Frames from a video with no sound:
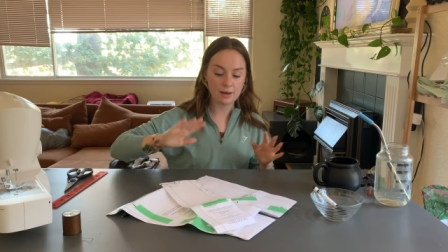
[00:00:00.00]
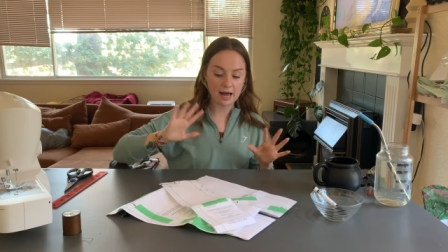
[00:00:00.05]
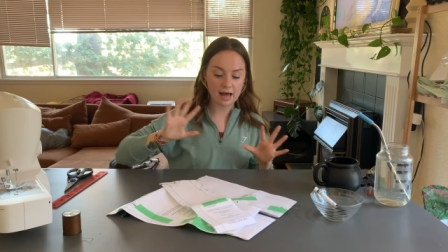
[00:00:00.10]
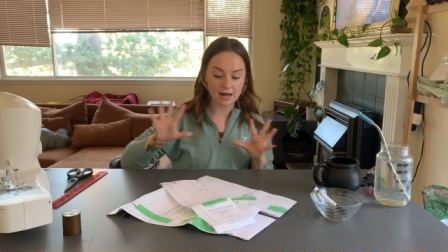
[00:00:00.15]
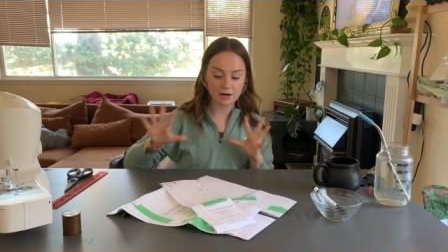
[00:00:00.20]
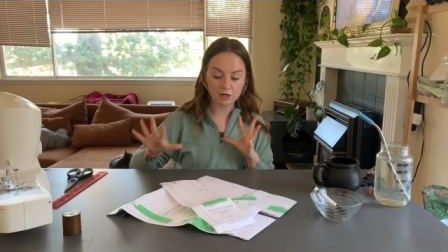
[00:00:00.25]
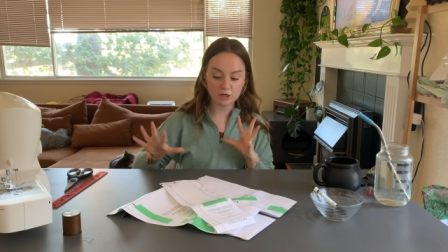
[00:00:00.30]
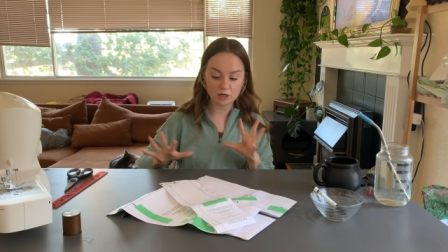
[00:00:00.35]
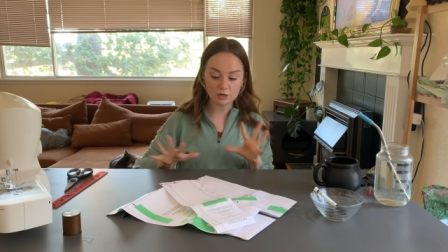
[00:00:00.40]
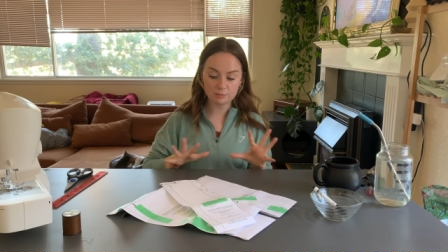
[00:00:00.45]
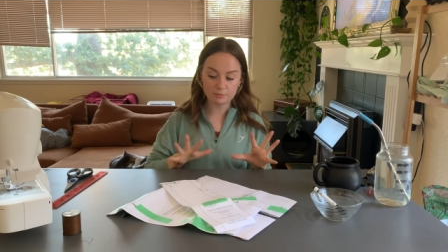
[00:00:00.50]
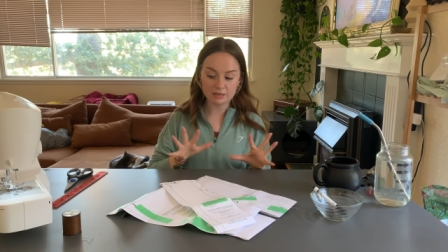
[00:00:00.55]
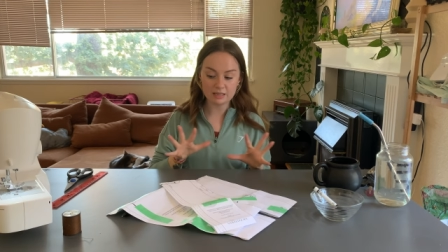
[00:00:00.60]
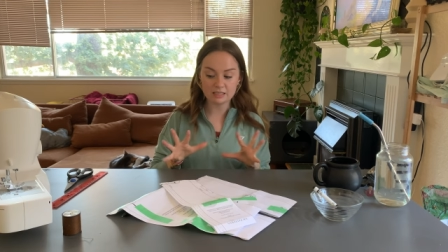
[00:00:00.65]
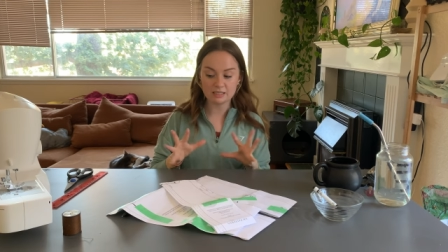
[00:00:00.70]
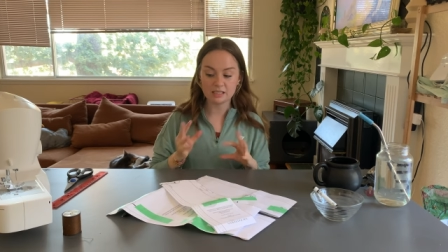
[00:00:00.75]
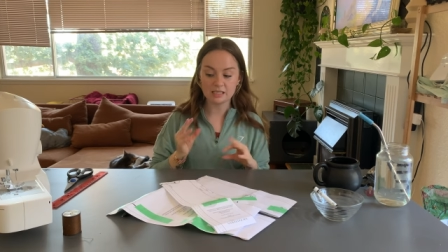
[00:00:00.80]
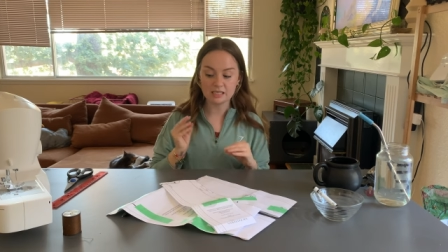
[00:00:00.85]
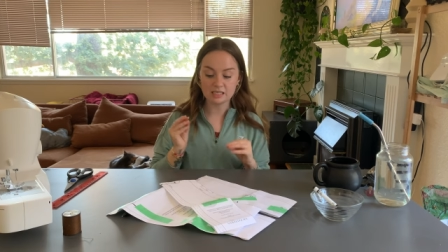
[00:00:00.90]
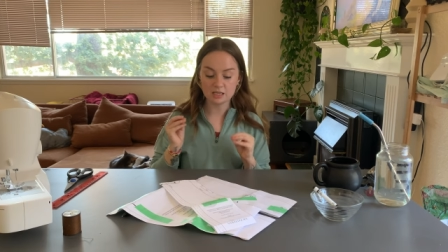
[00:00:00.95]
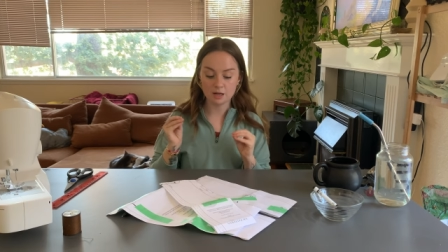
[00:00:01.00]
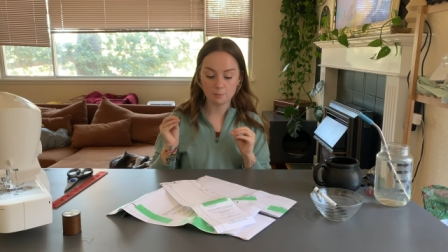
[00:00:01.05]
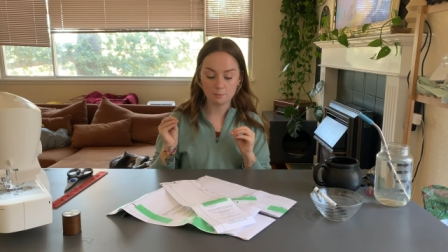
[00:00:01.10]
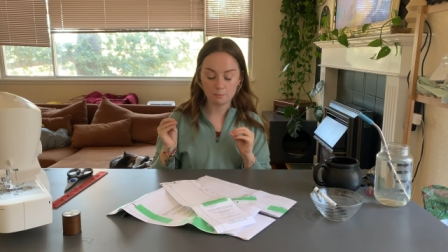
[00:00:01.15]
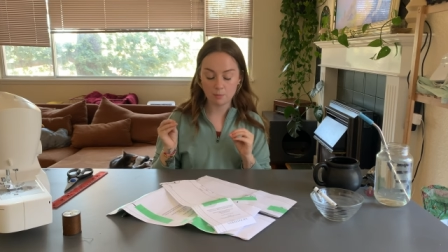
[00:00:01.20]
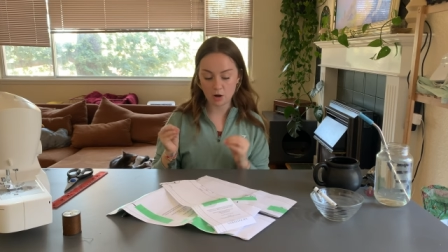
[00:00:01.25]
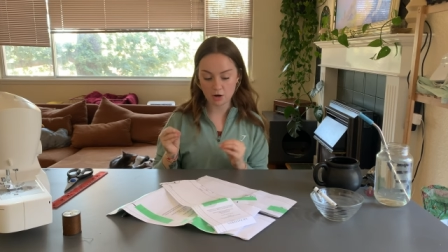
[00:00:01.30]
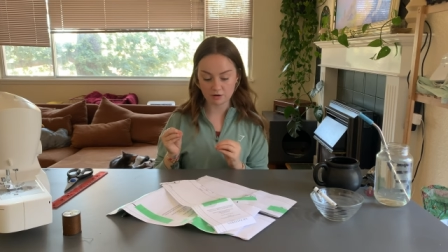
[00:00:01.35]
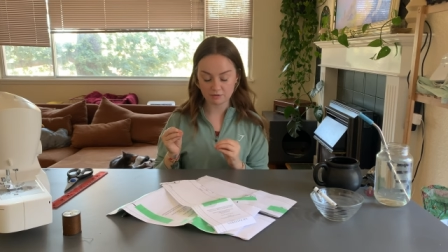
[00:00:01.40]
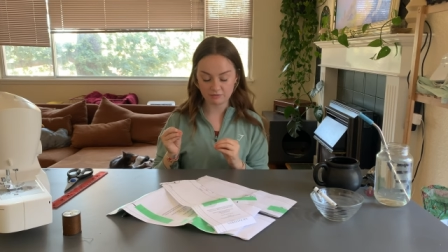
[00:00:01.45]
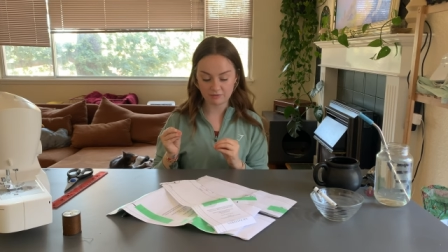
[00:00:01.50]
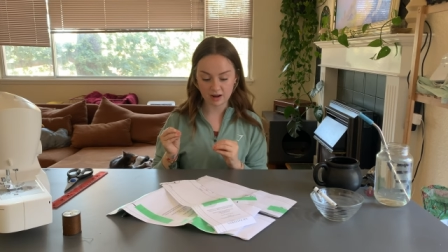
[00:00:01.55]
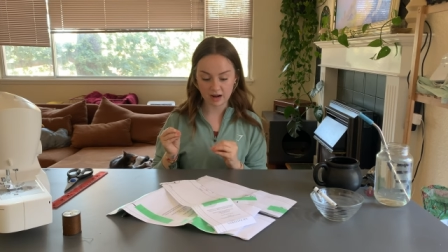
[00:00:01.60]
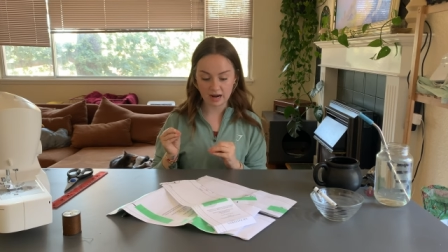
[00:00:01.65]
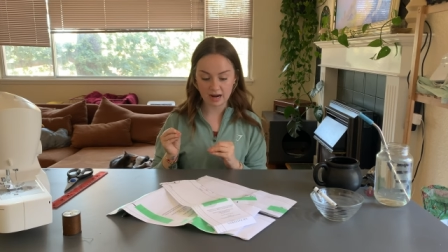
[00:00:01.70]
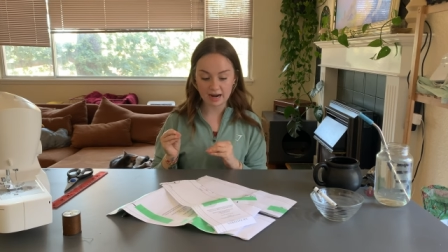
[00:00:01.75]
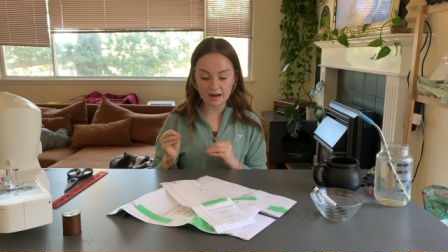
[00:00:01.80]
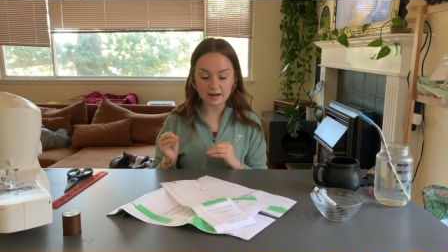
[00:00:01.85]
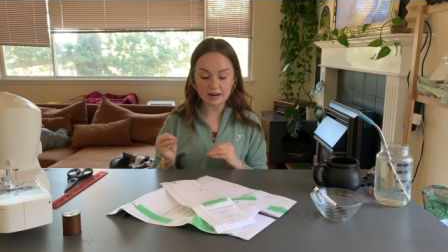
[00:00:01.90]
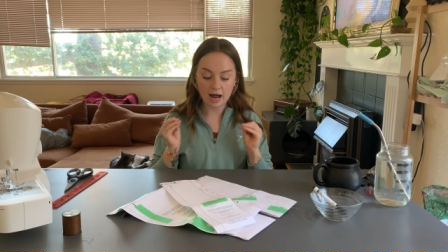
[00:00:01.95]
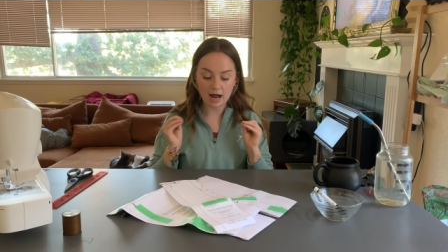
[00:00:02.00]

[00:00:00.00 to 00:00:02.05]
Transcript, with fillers: pattern pieces modified,